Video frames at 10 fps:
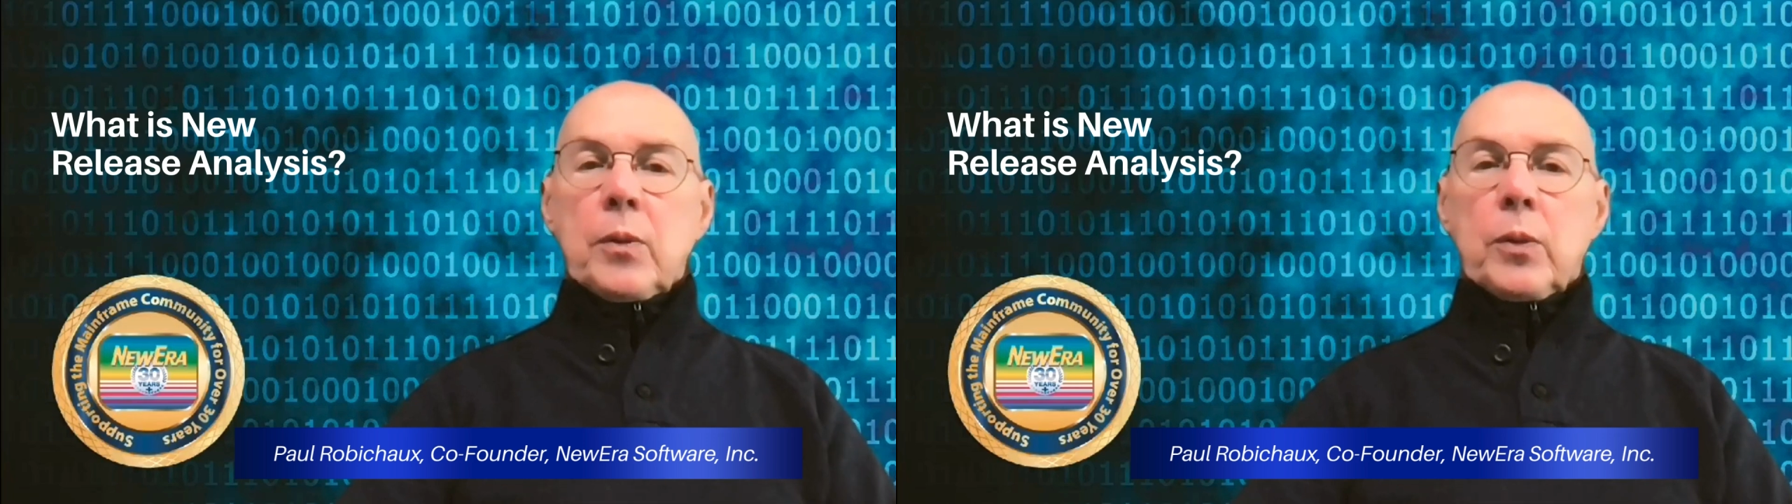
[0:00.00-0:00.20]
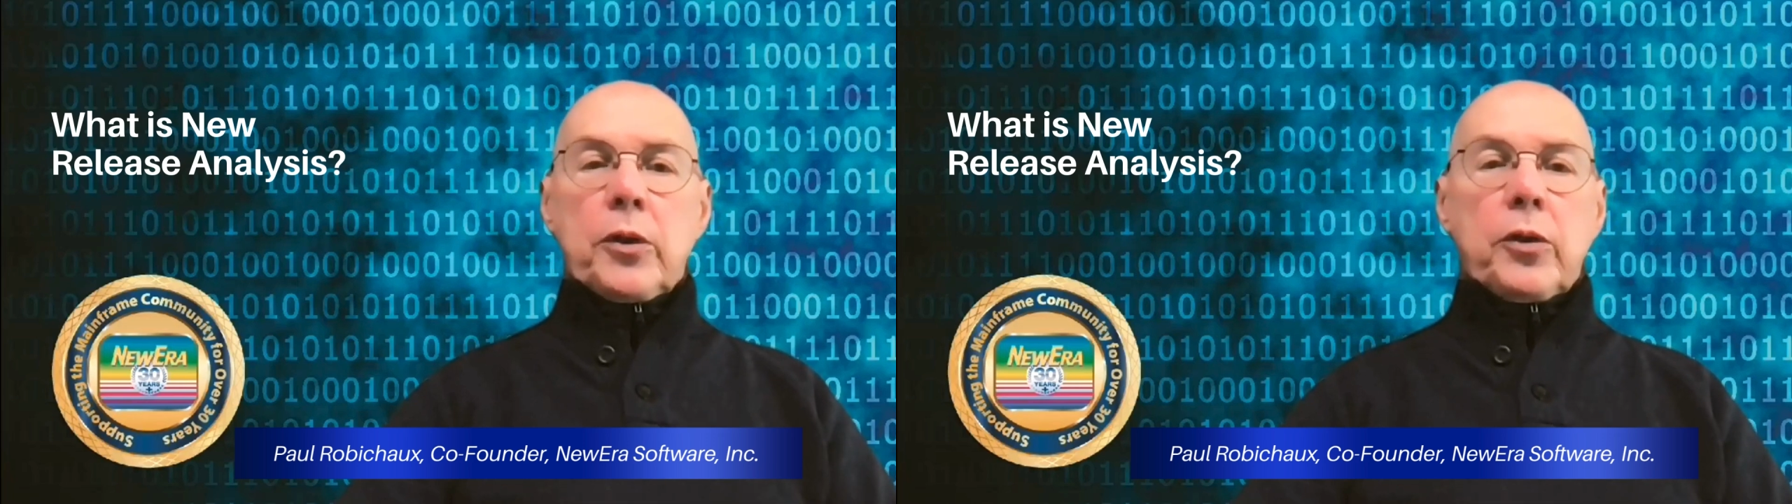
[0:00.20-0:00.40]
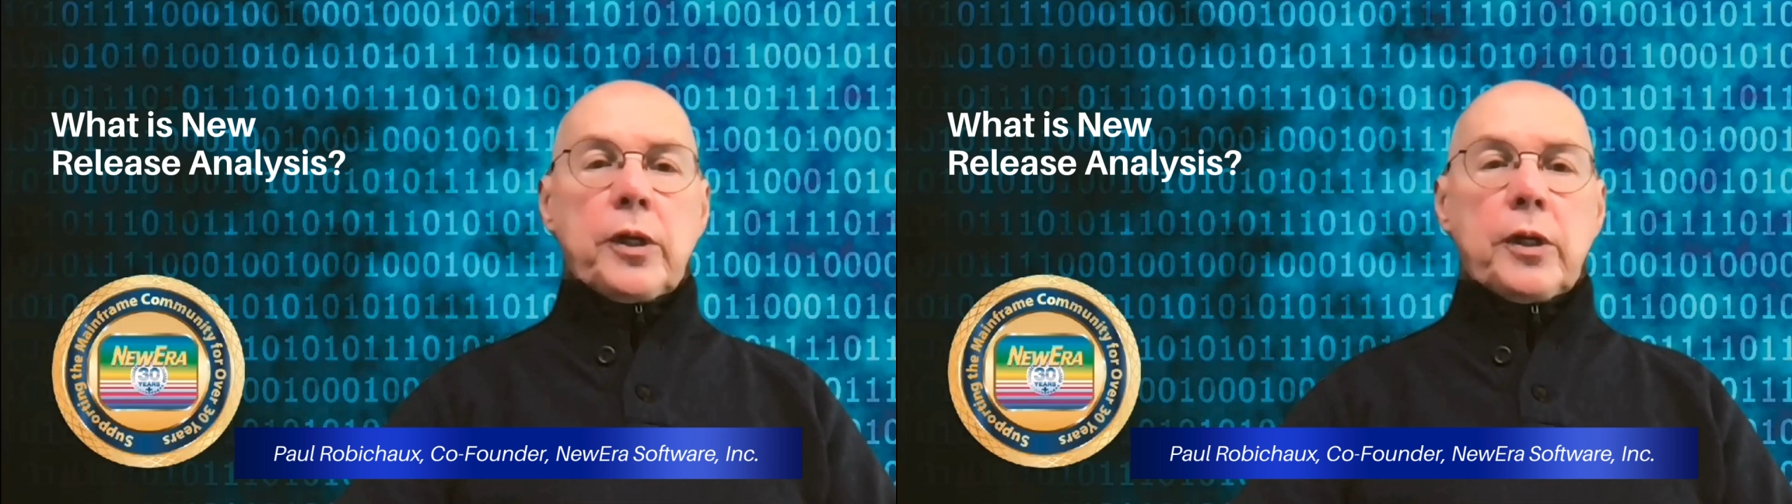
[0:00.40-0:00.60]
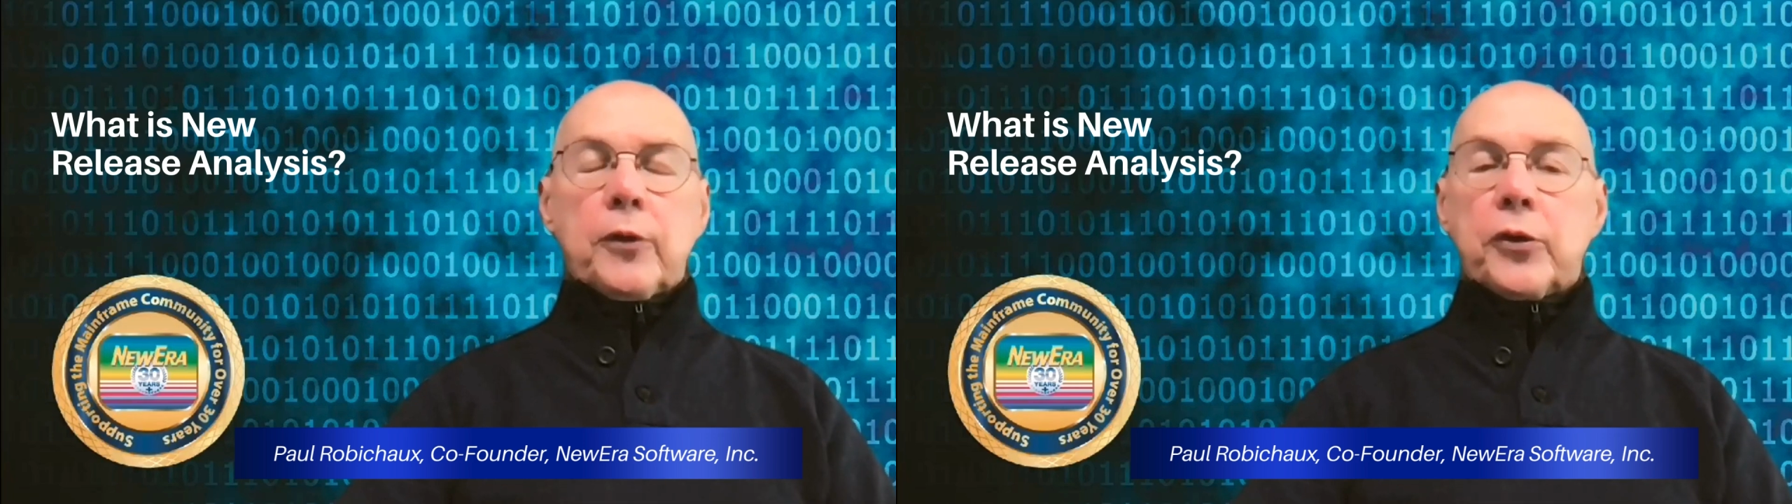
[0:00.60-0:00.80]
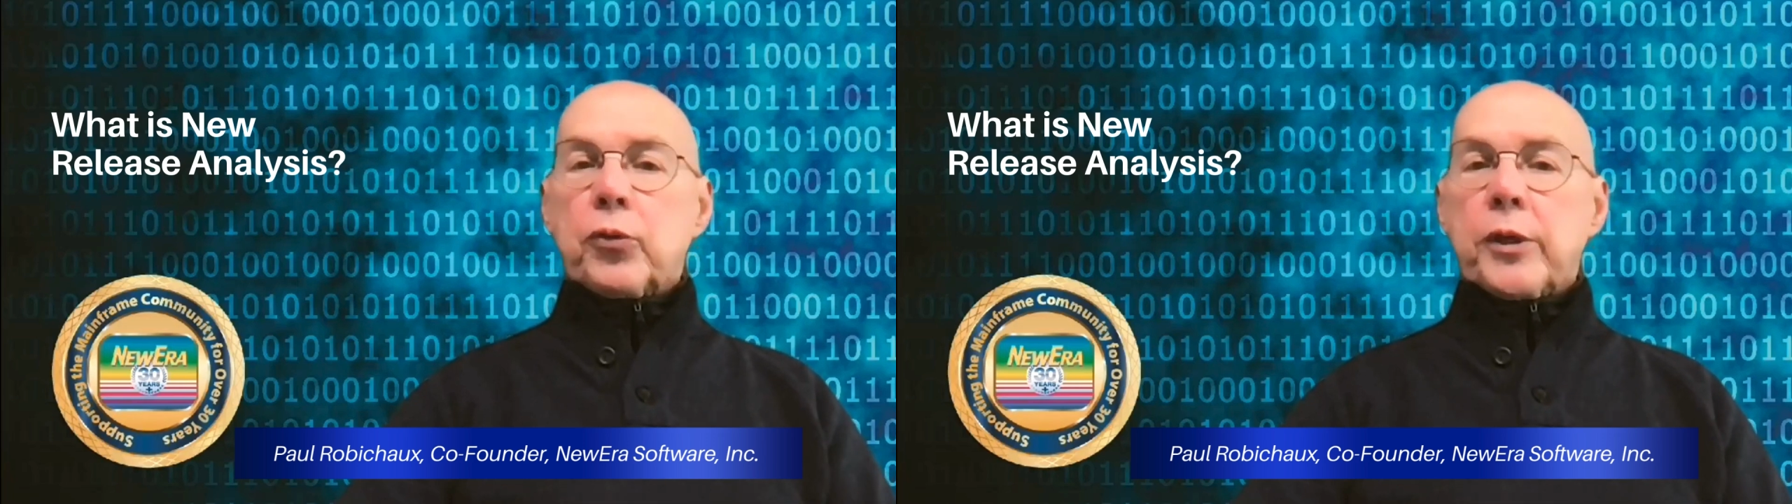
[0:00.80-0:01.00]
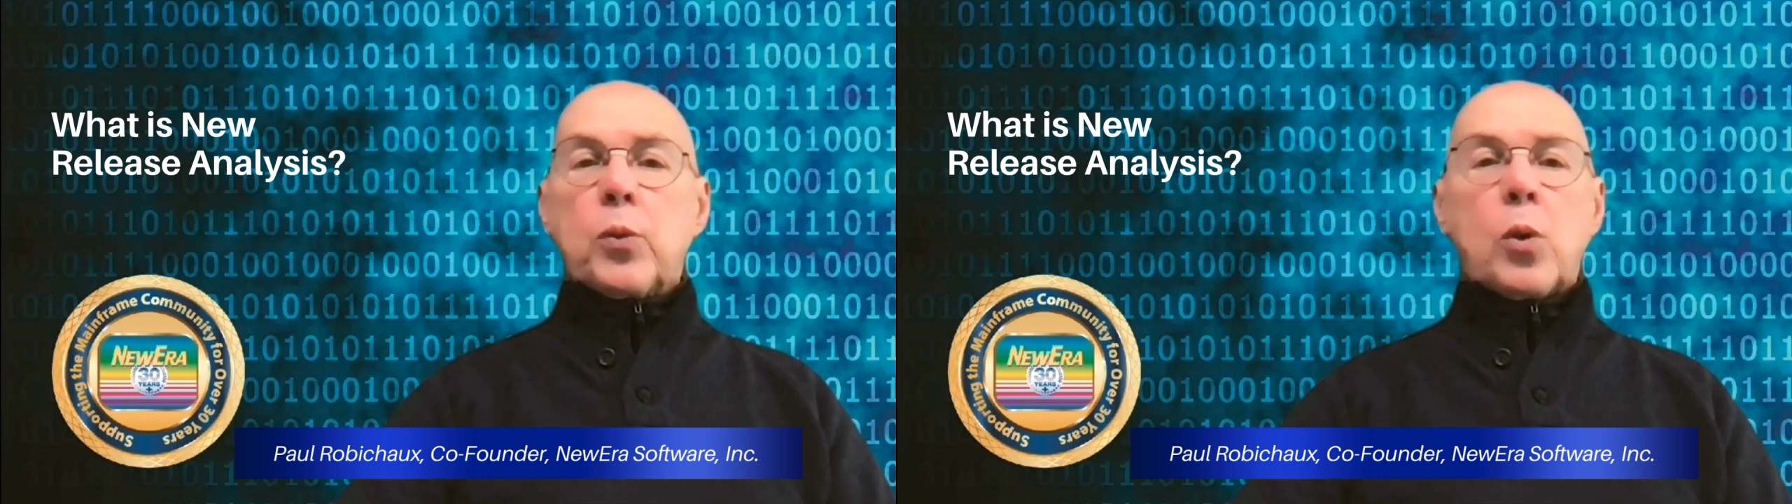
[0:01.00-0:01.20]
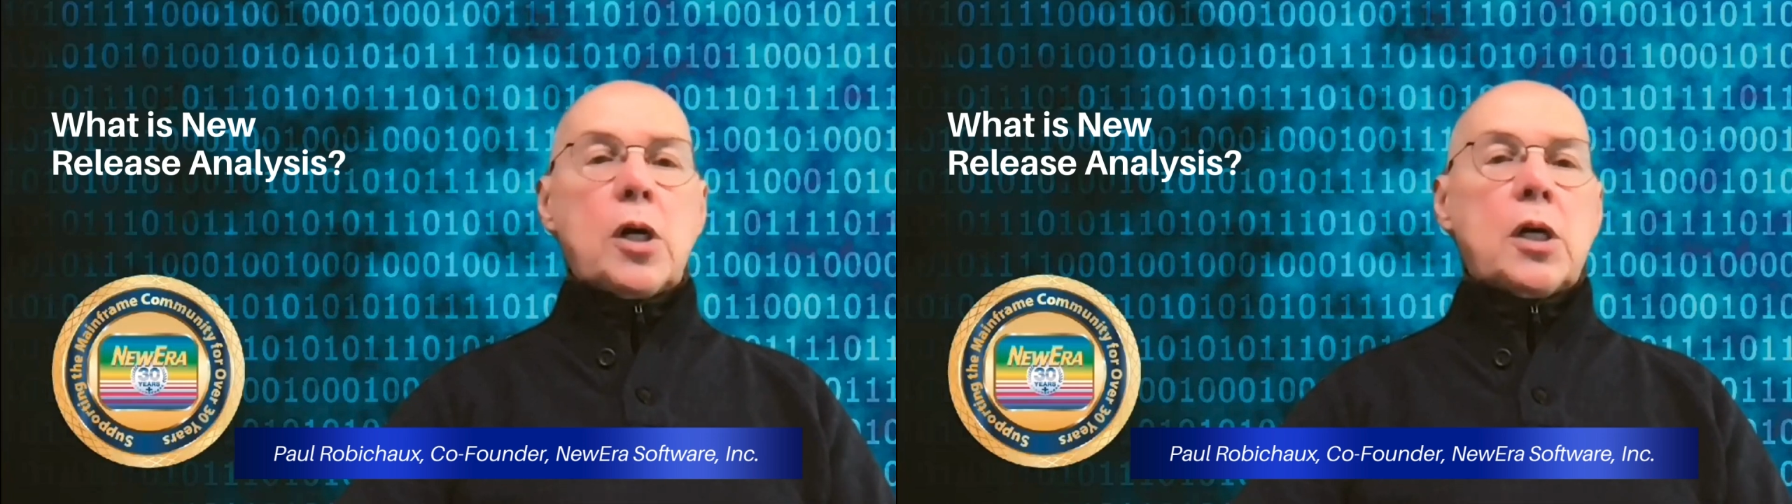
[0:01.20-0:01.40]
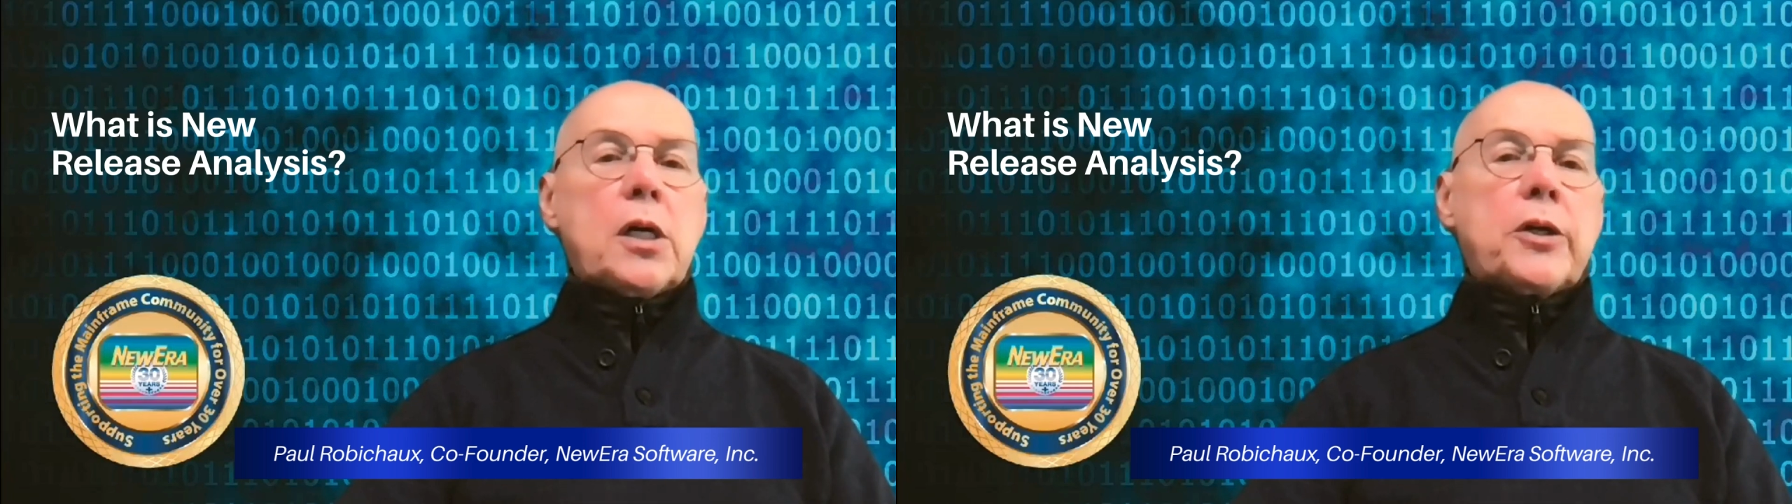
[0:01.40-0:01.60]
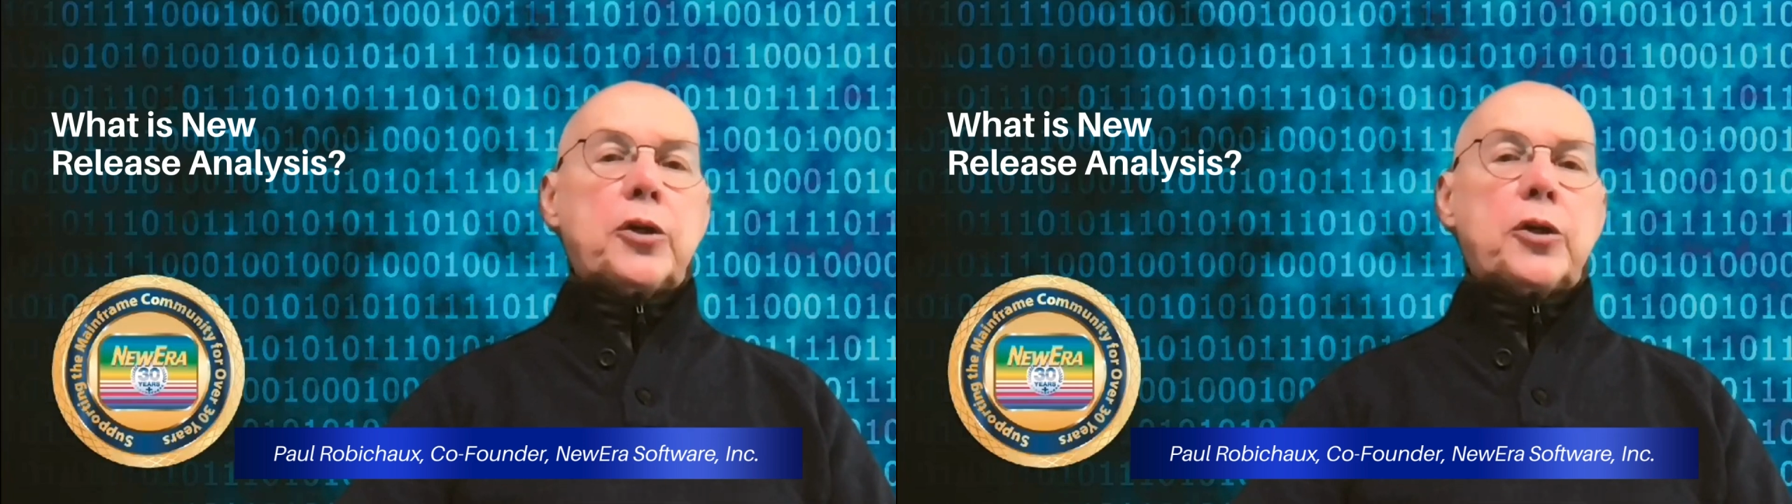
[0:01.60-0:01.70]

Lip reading: whether they're for 3.1